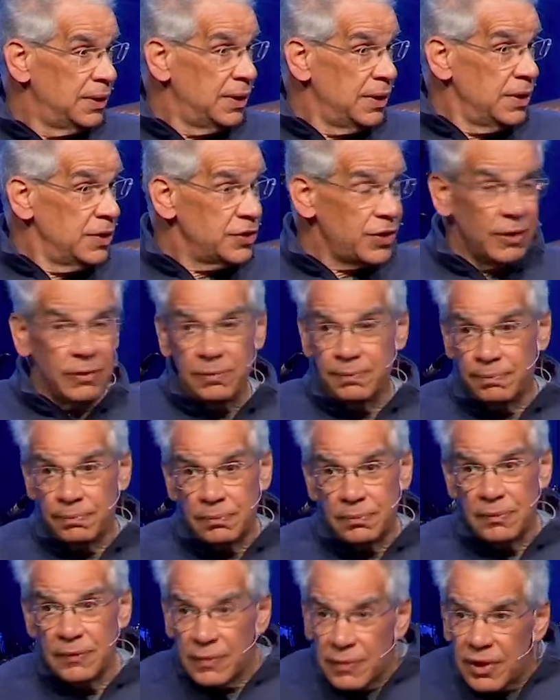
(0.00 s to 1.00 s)
So
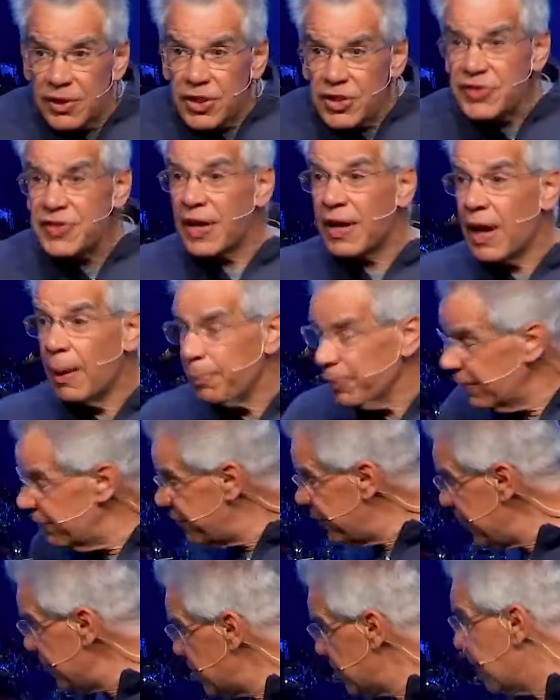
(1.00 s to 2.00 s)
there's just a couple of
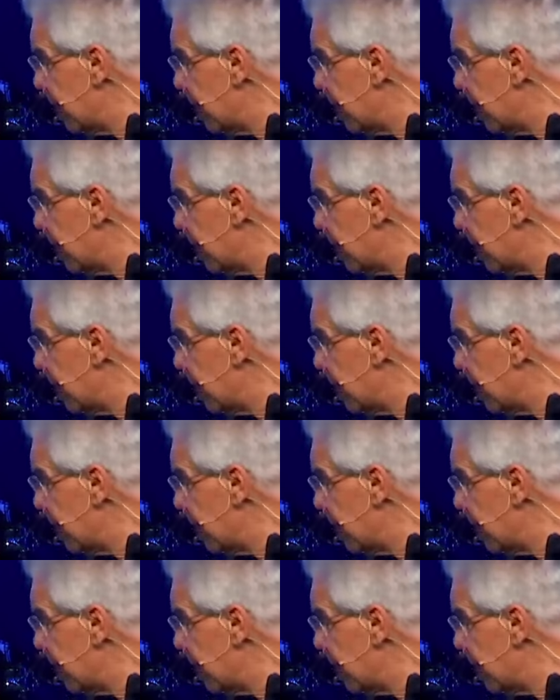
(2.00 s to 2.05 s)
things to